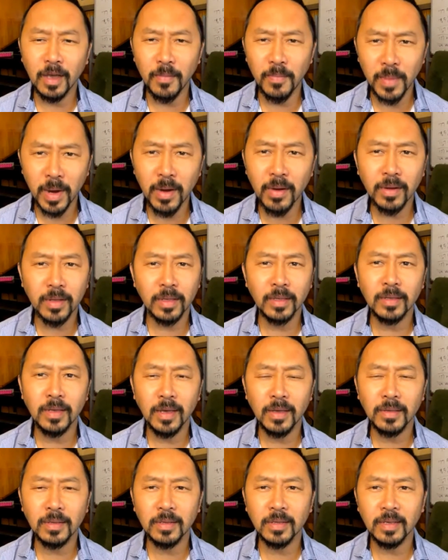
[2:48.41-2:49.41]
American
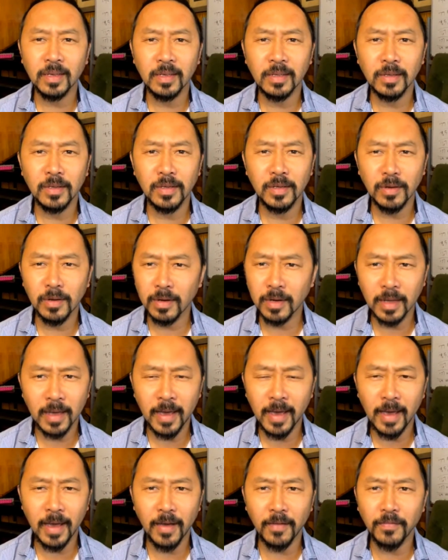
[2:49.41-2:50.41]
deaths in a year and a
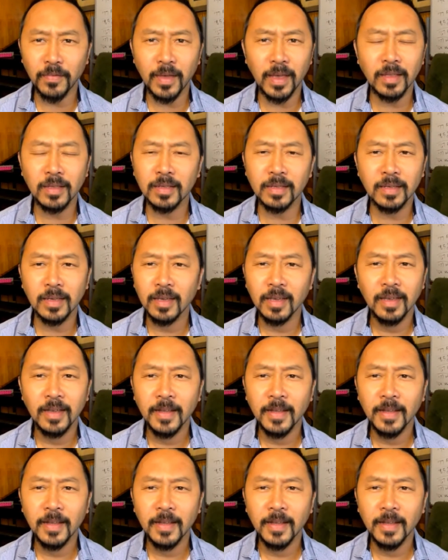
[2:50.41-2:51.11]
half. That's